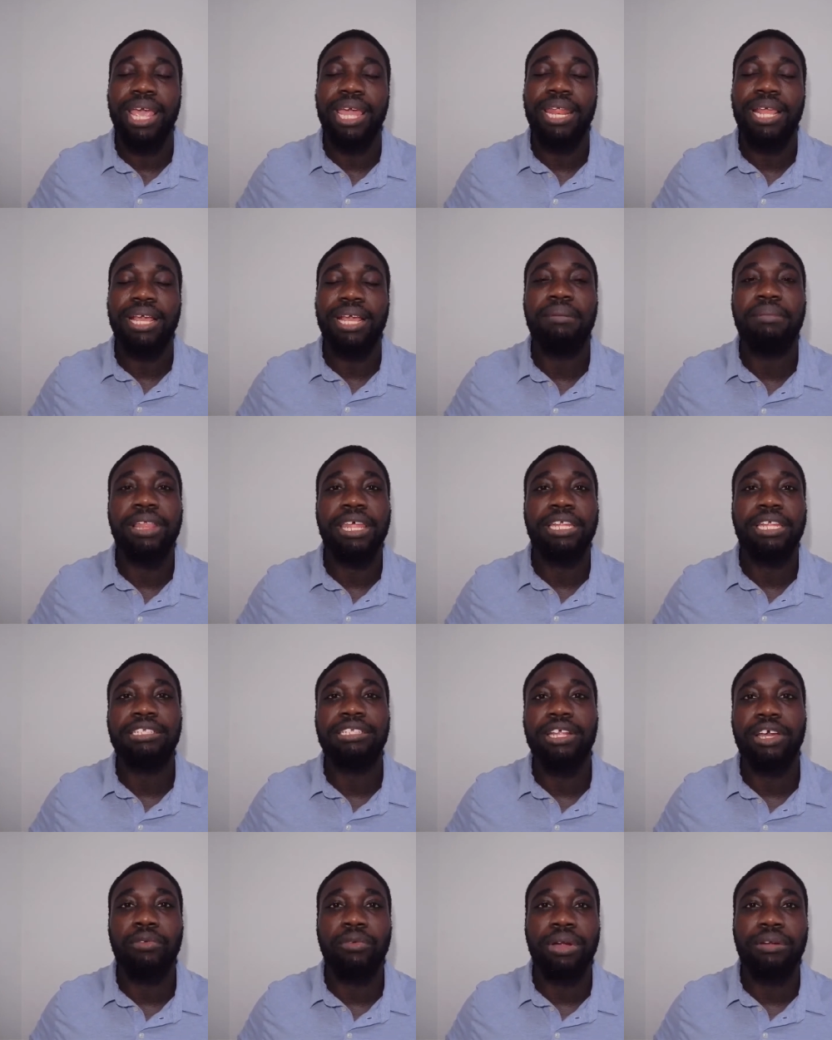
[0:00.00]
And then come let
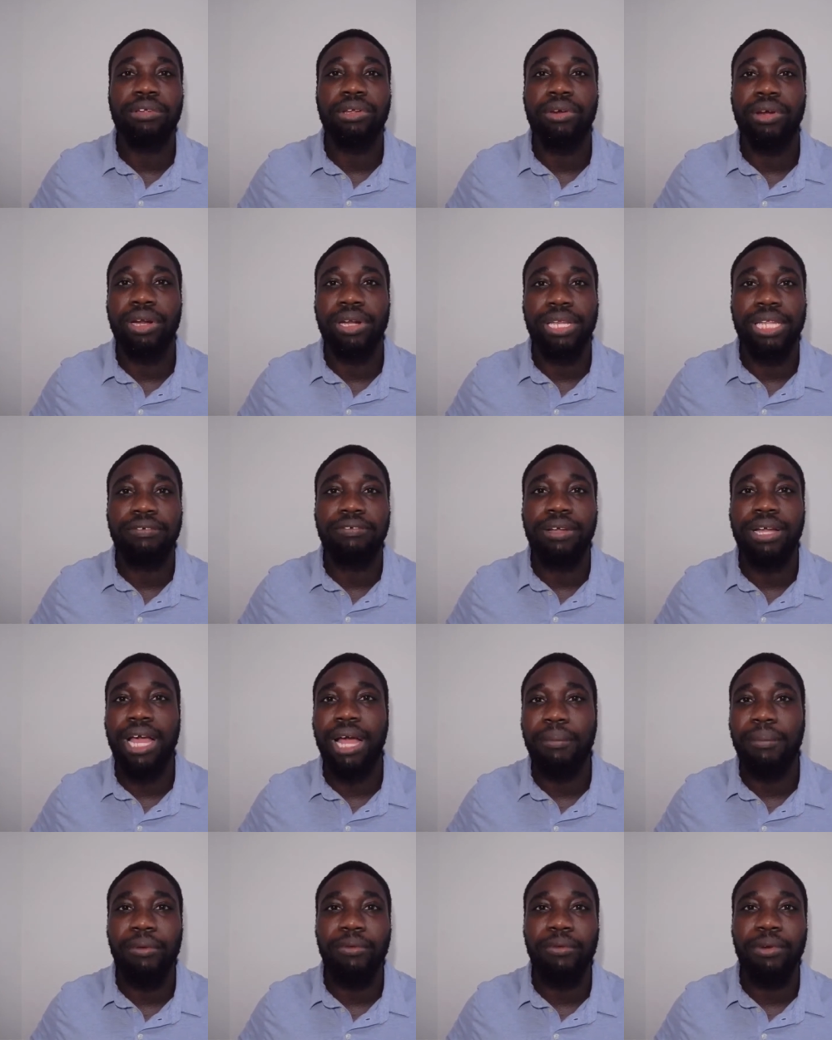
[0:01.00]
us know wherever you are. Leave a
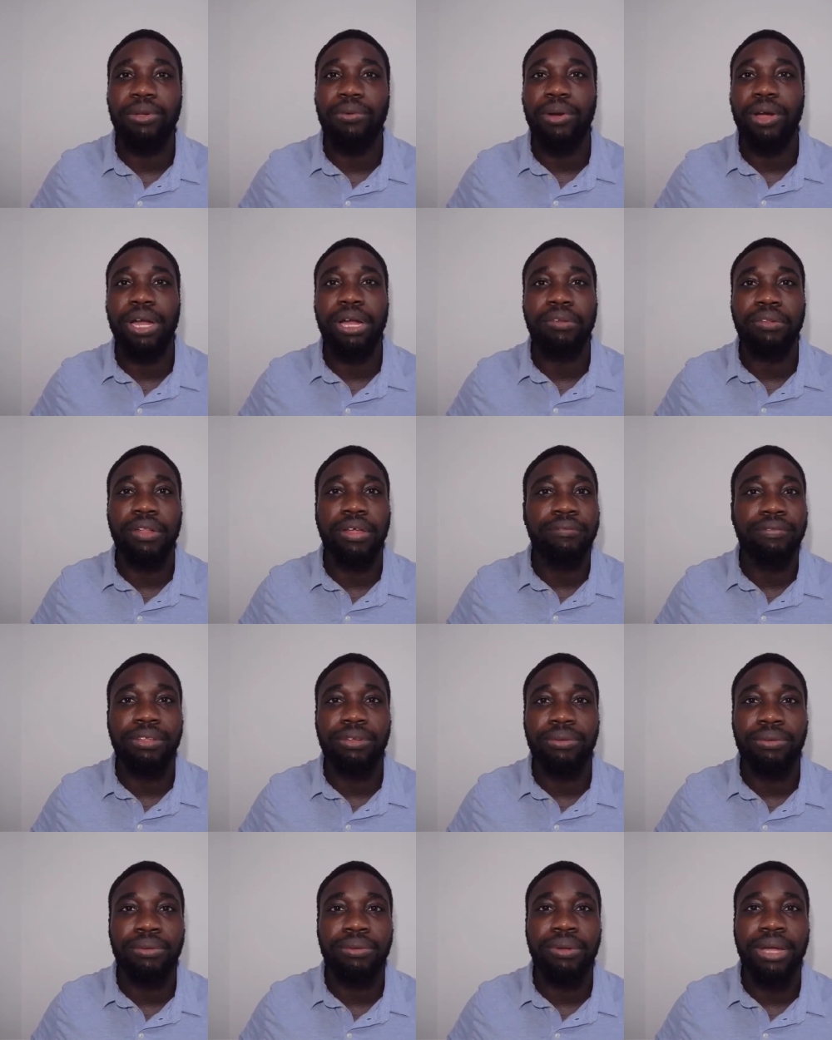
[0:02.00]
comment where you are. I'd love
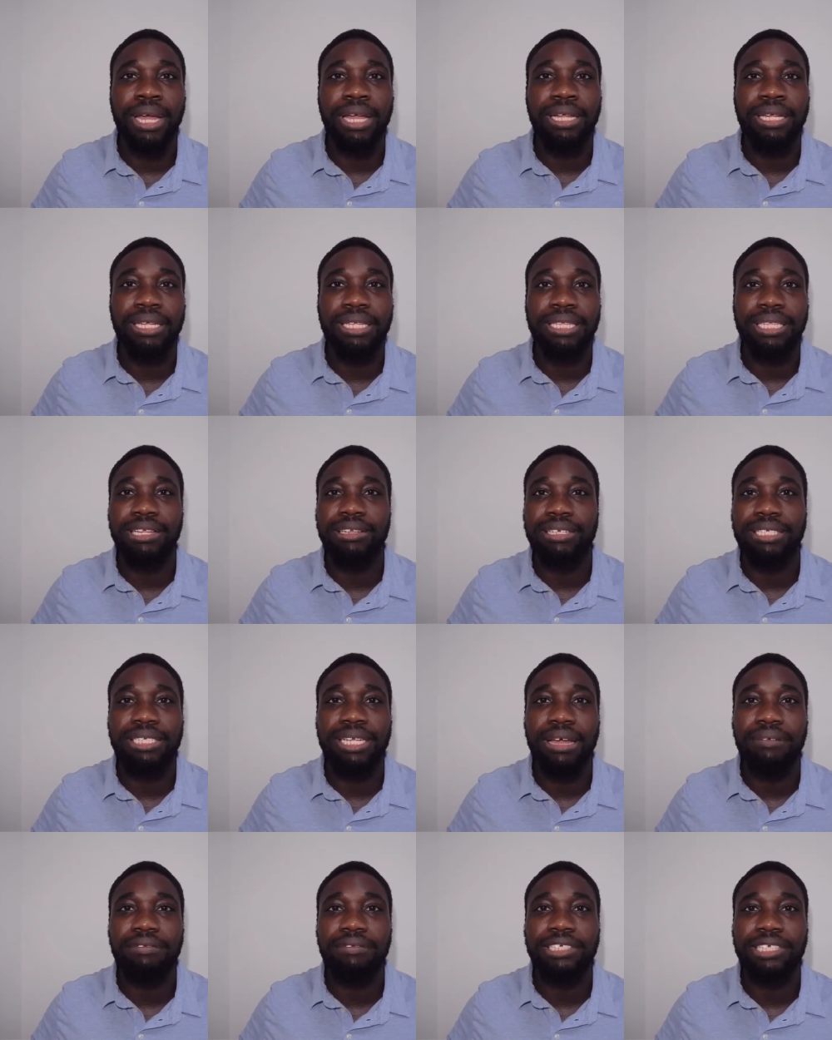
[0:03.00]
to uh, continue
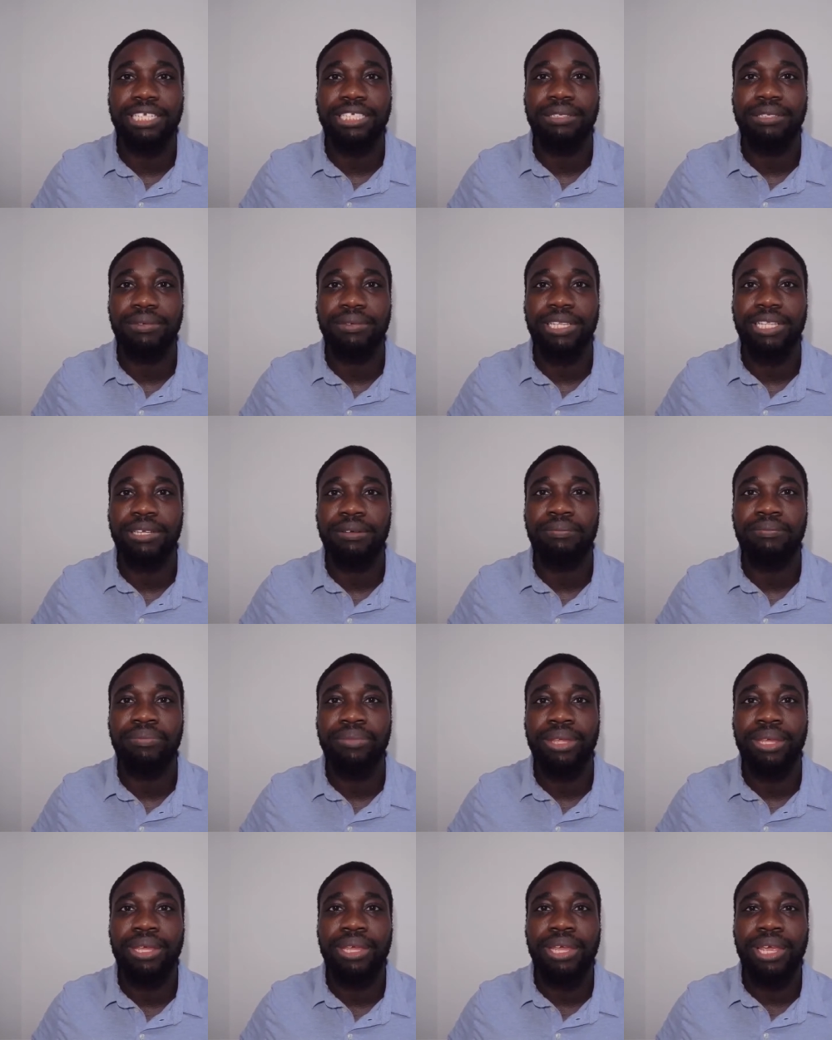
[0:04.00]
this conversation with you.
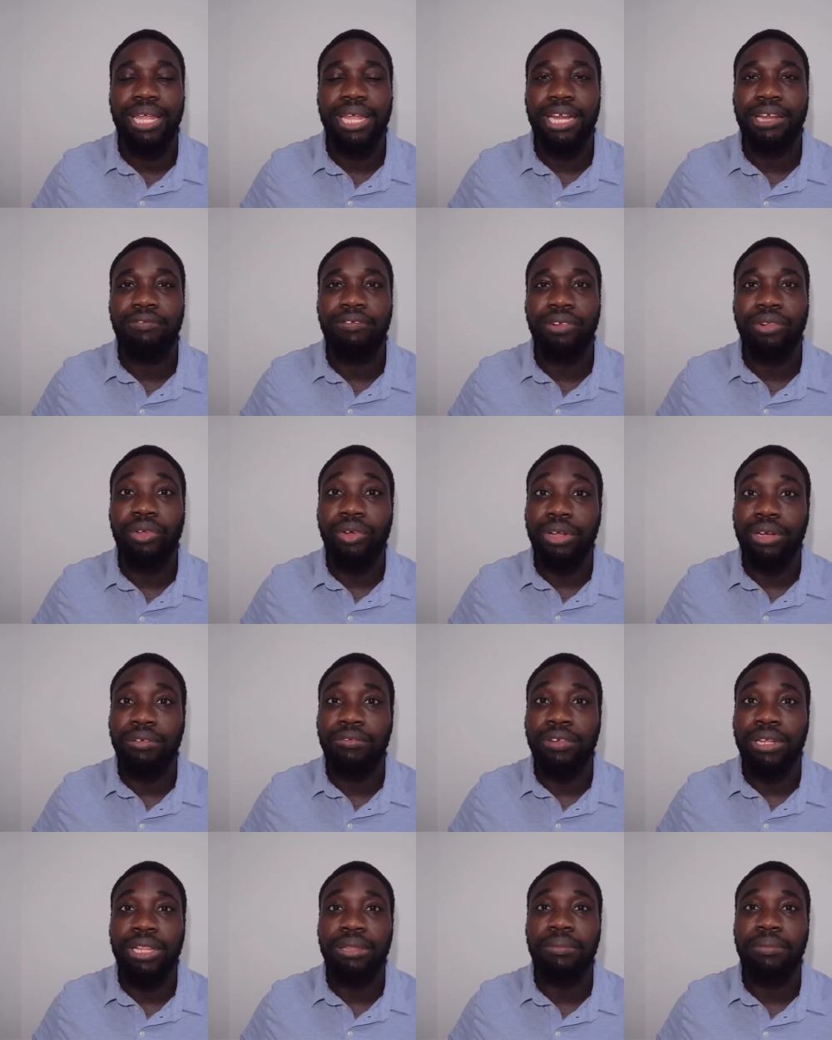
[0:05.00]
And then if you're looking
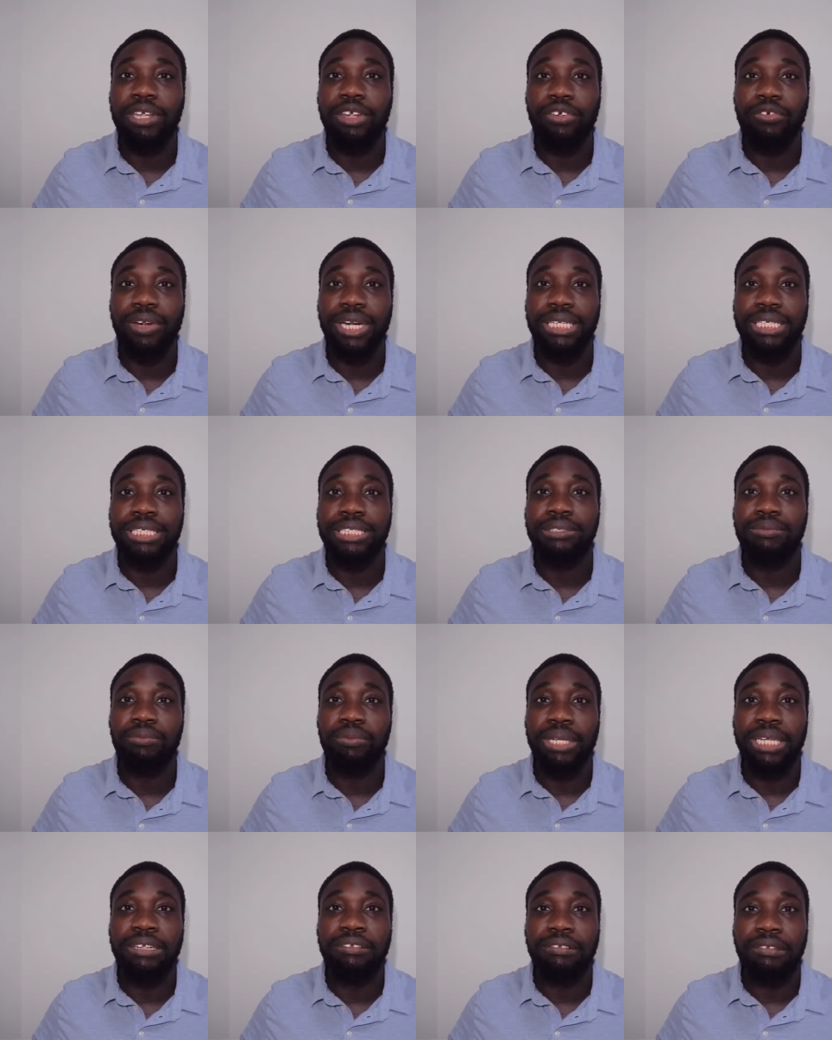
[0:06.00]
to really be courageous,
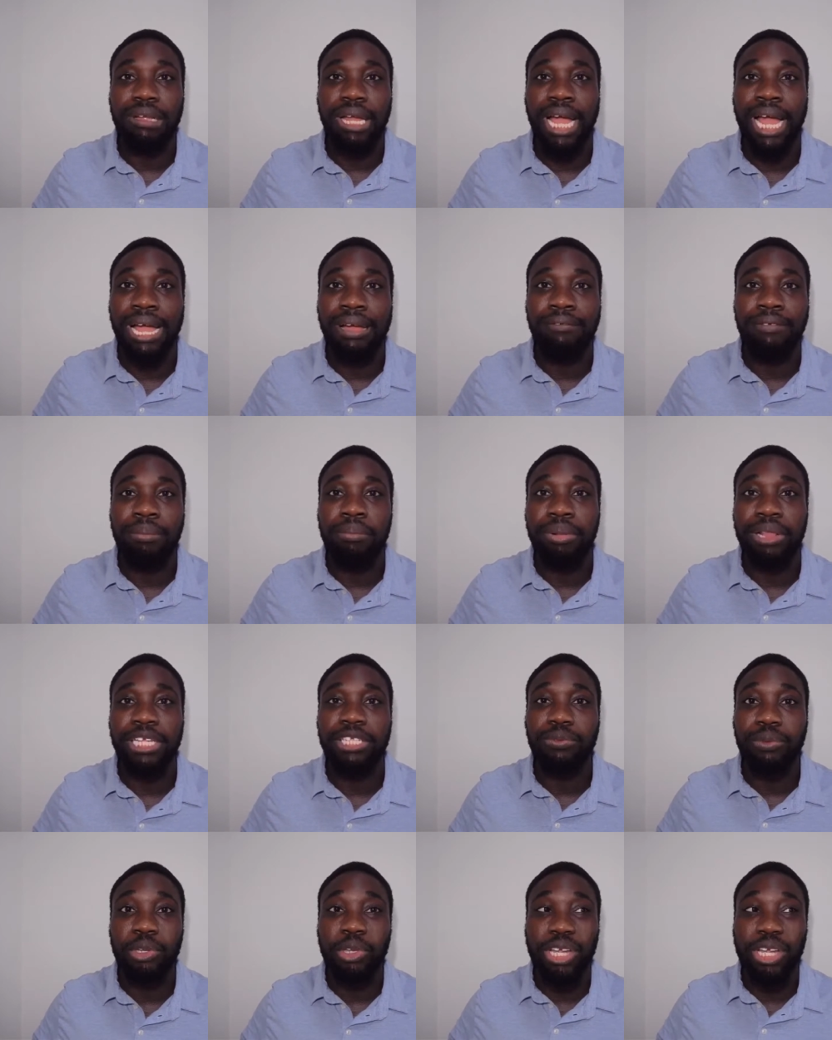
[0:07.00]
we have a
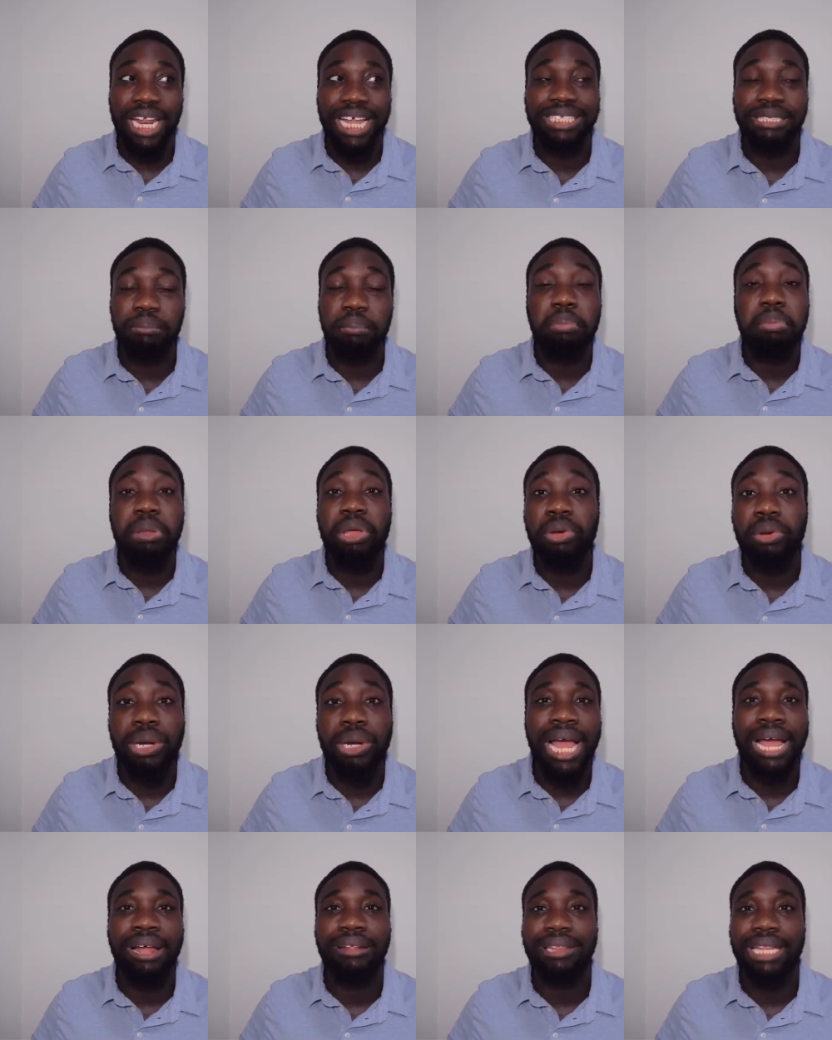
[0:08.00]
place where you can actually build
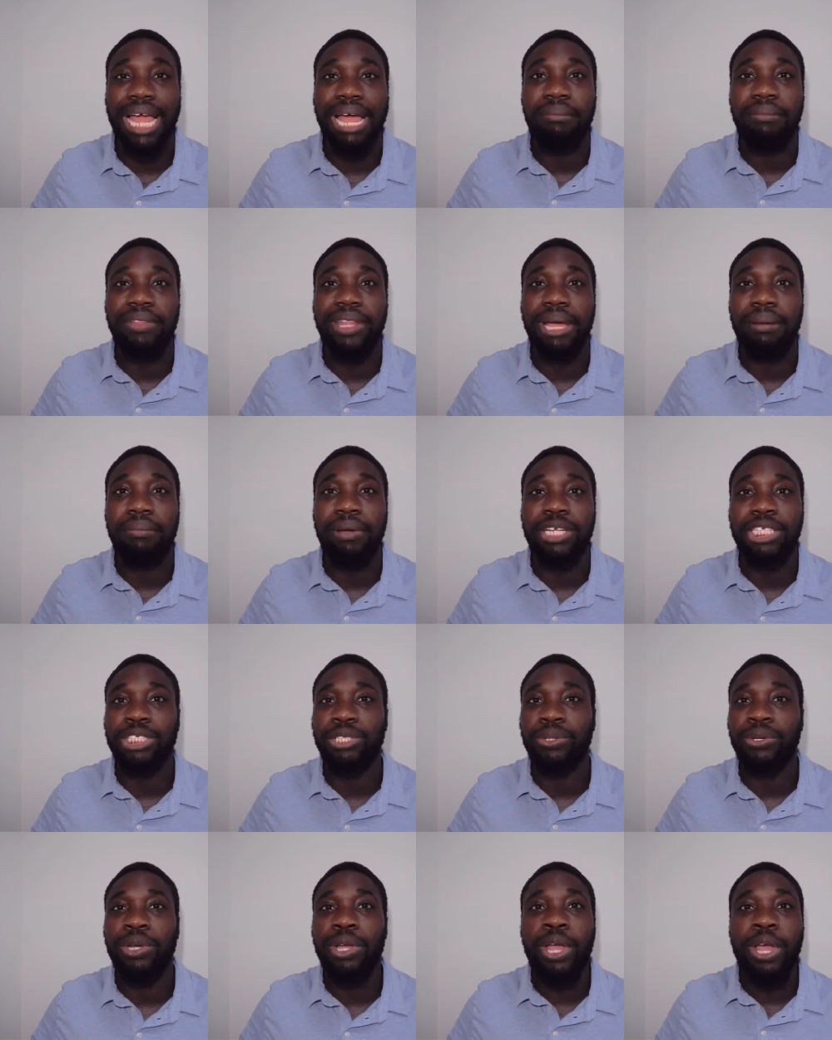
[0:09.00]
out that, that
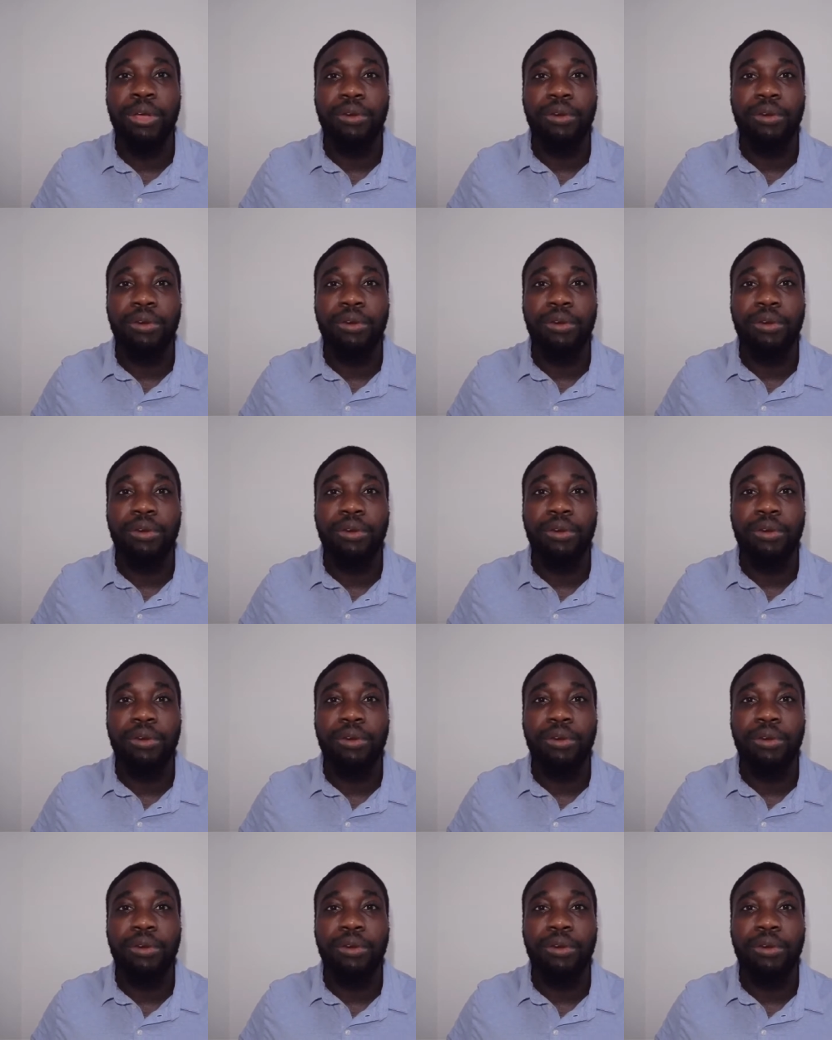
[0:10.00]
muscle,